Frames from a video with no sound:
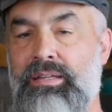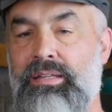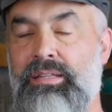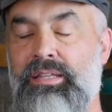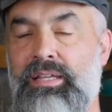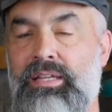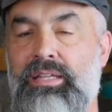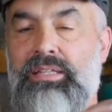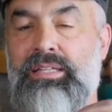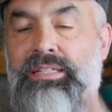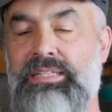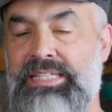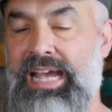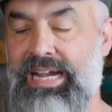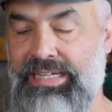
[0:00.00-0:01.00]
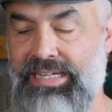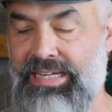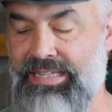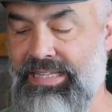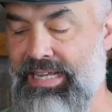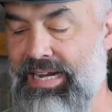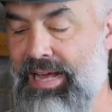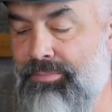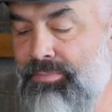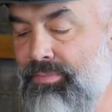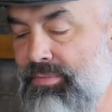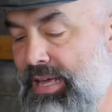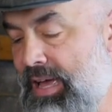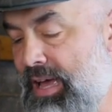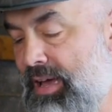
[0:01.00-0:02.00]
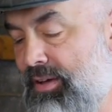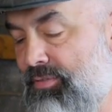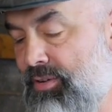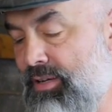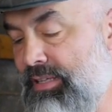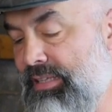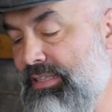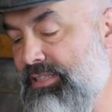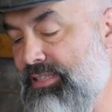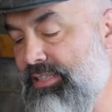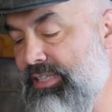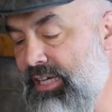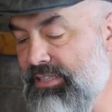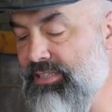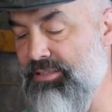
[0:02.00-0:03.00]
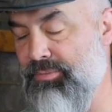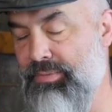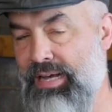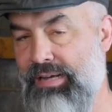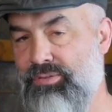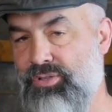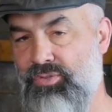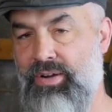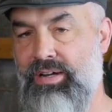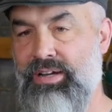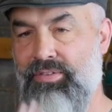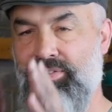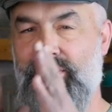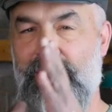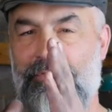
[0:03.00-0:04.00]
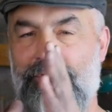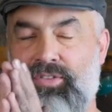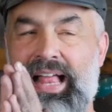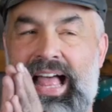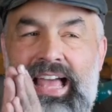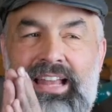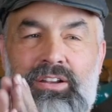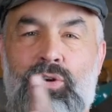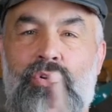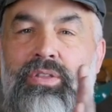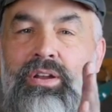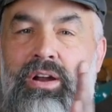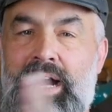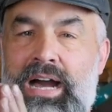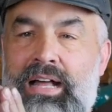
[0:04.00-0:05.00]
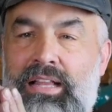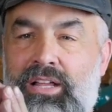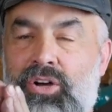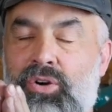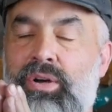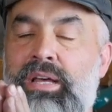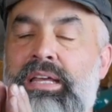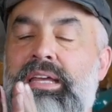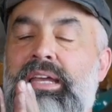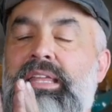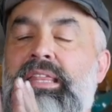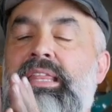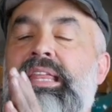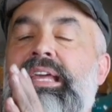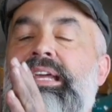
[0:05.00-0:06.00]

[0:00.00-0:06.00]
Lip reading: The technique that I have on these custom knives is very different. They're flat or they're hollow, and then they